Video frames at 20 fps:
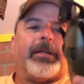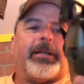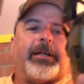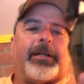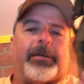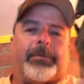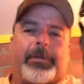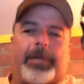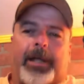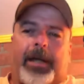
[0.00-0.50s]

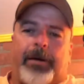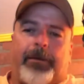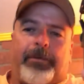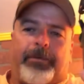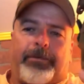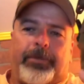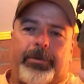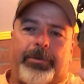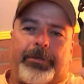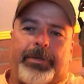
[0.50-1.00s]
A lot of
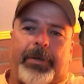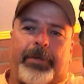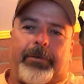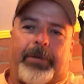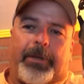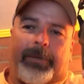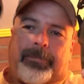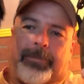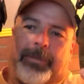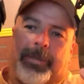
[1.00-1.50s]
reviews I
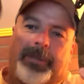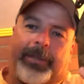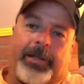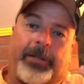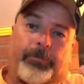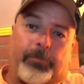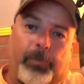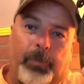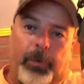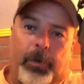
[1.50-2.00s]
read said
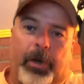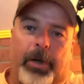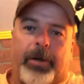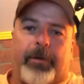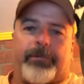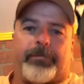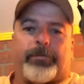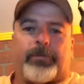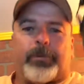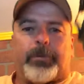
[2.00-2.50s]
these were more
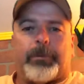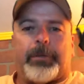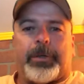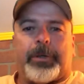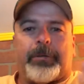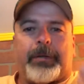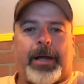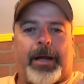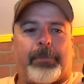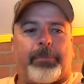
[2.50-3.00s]
comfortable,
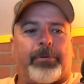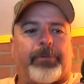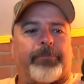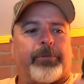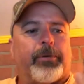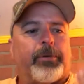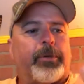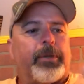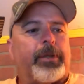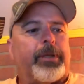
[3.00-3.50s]
but I
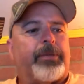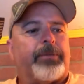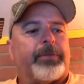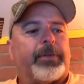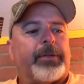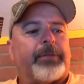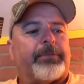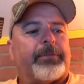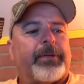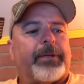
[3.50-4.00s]
prefer these.
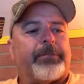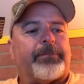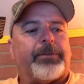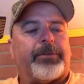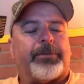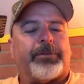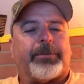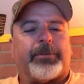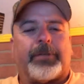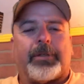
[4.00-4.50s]
I
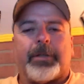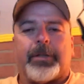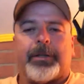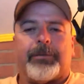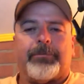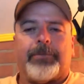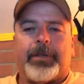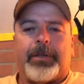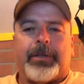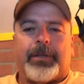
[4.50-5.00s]
just
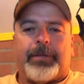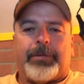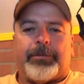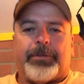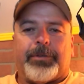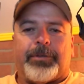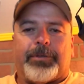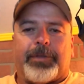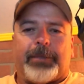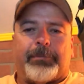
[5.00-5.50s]

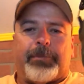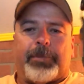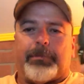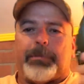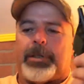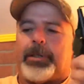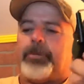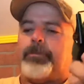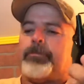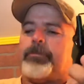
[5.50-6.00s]
seem to
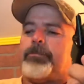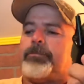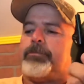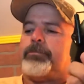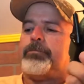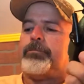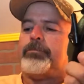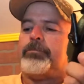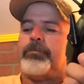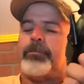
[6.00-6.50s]
be
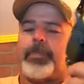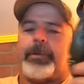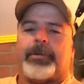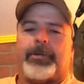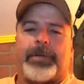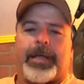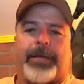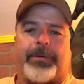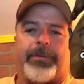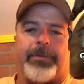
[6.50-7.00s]

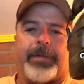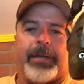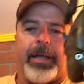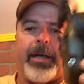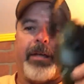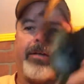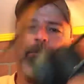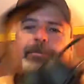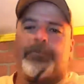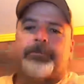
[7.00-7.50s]
that's the
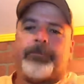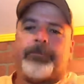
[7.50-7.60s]
case.